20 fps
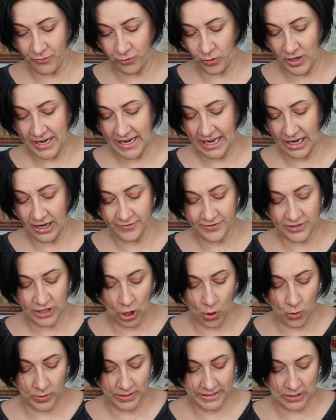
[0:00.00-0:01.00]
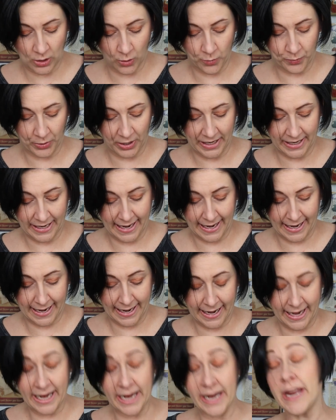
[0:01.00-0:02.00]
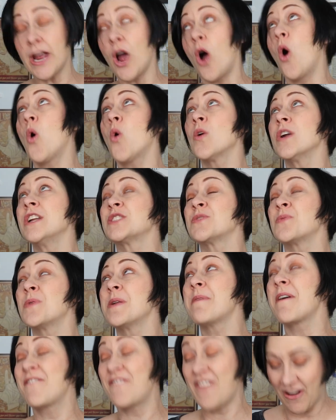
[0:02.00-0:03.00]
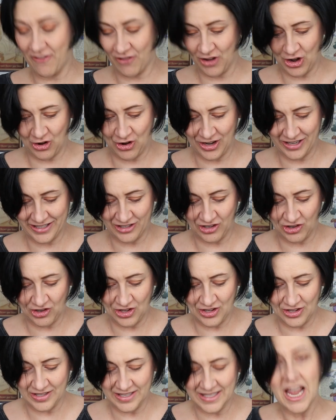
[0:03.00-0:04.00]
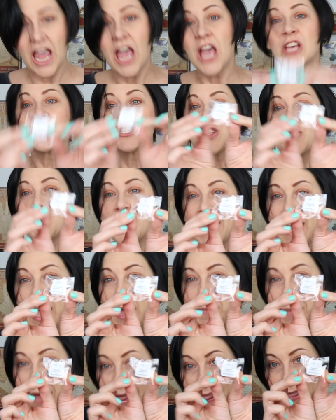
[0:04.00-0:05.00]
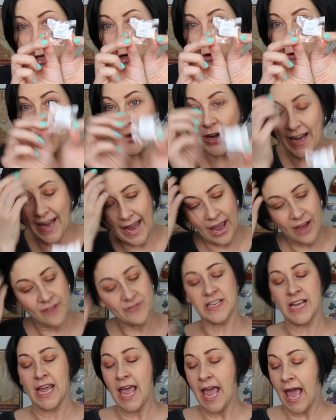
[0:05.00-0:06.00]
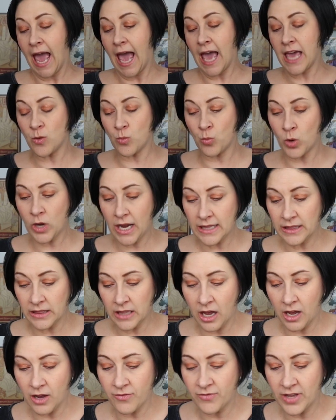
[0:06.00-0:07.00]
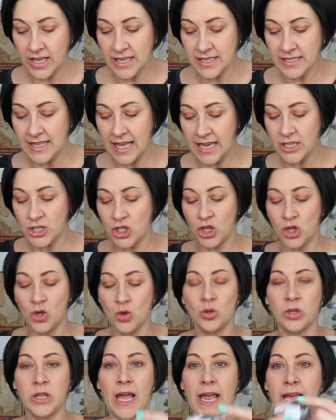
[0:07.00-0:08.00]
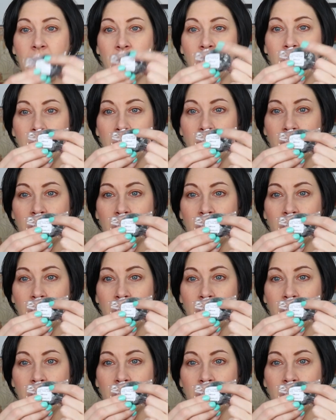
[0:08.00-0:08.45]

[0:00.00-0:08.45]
free gift. Oh, it's so pretty! Oh, and it's one of my favorite crystals. So they gave me a little free gift. And what I love is they do like